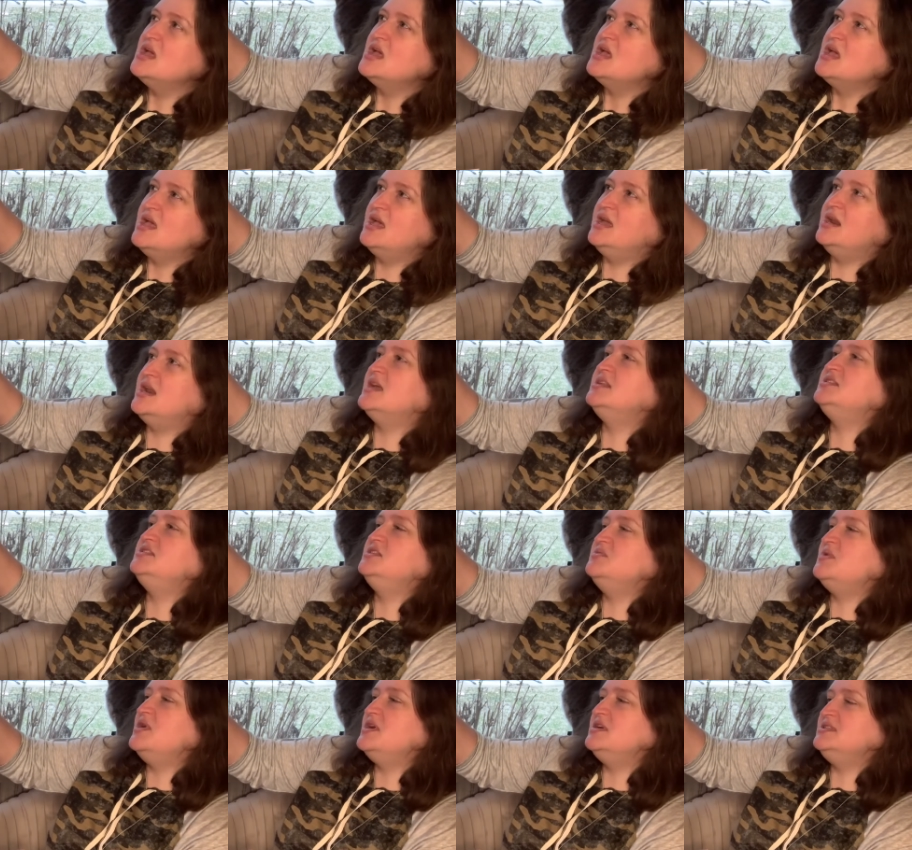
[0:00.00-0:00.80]
And I
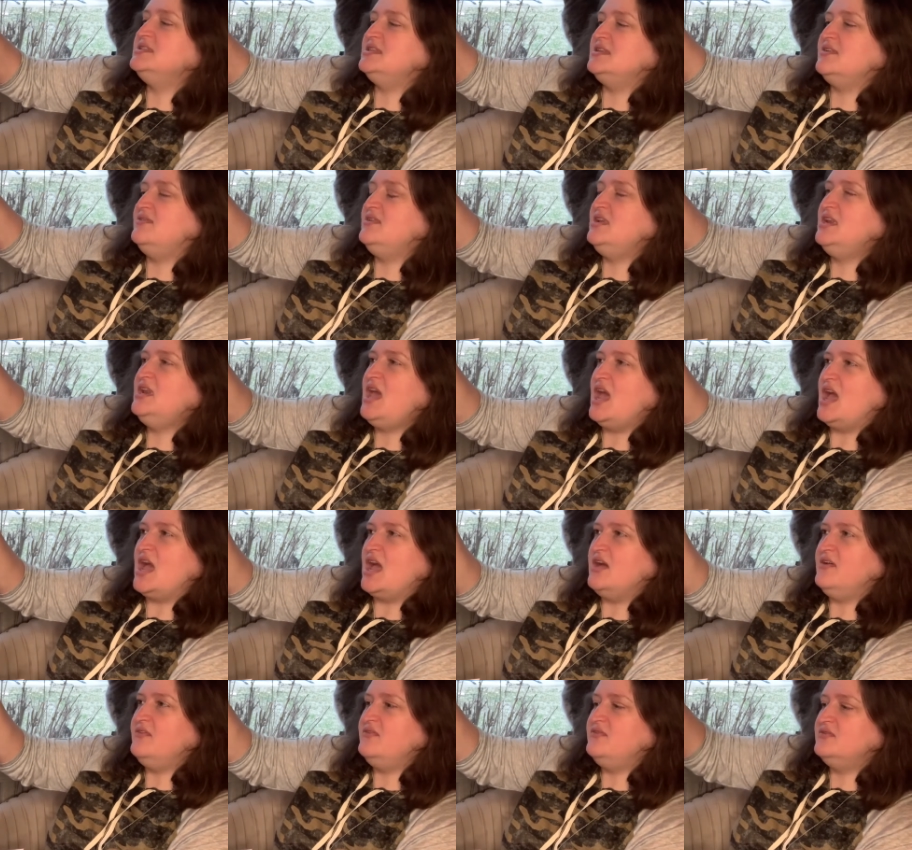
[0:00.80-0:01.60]
do wear seven and a
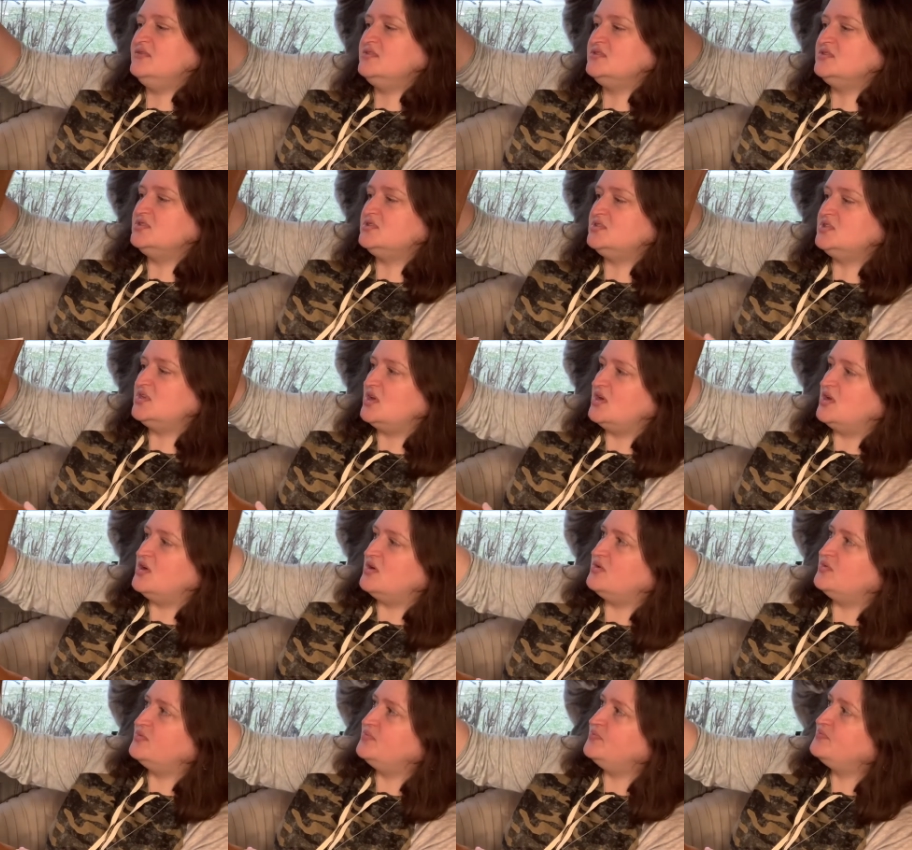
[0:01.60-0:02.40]
half,
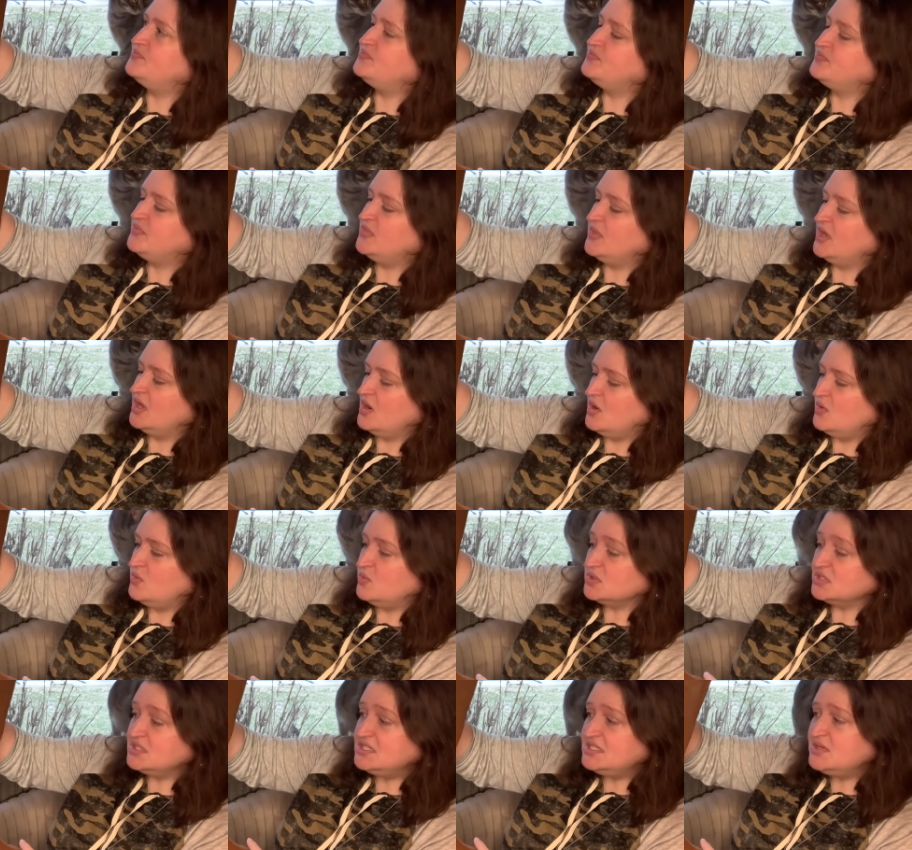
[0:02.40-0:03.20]
so
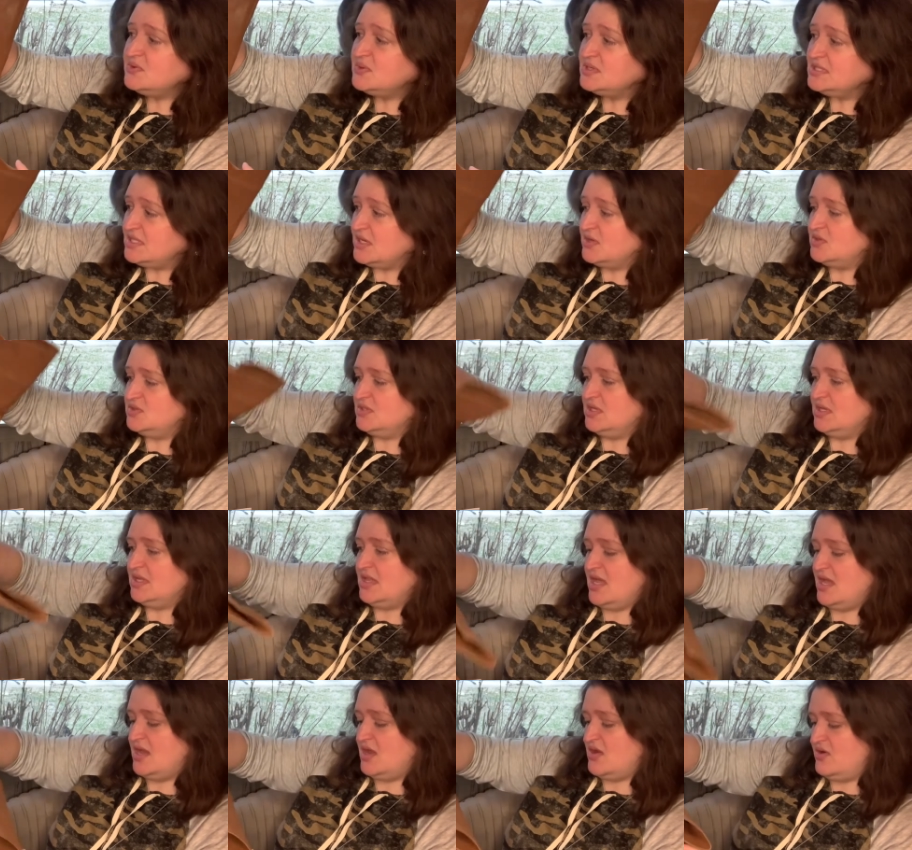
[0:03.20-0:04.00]
we'll see what those look
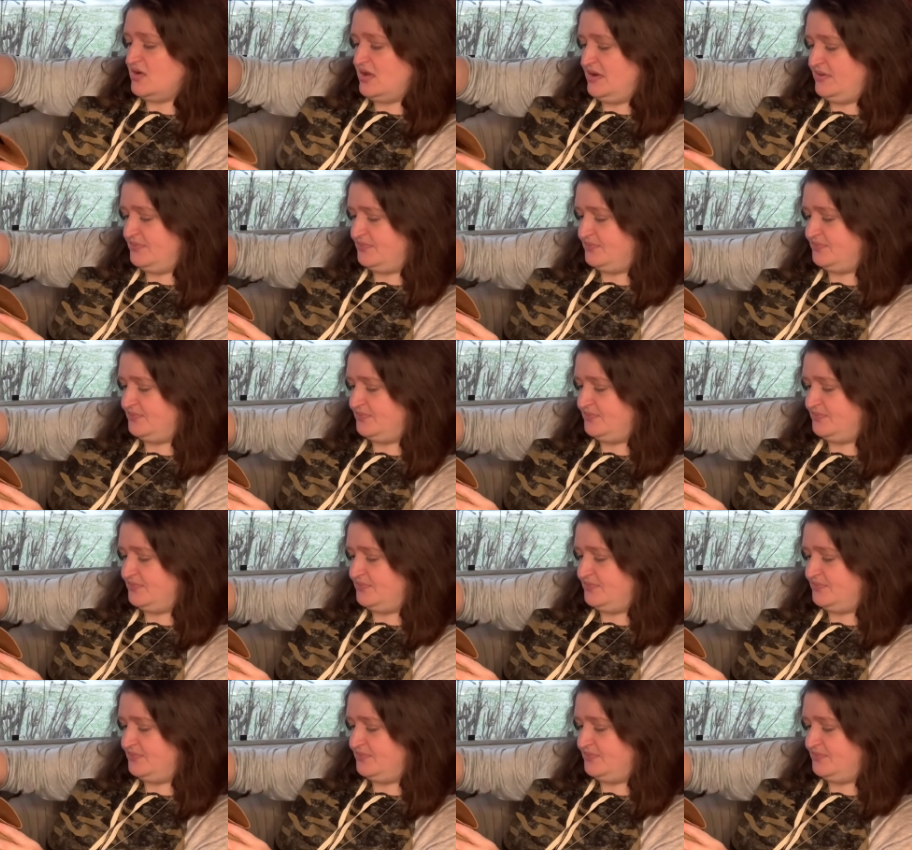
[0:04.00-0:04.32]
like on.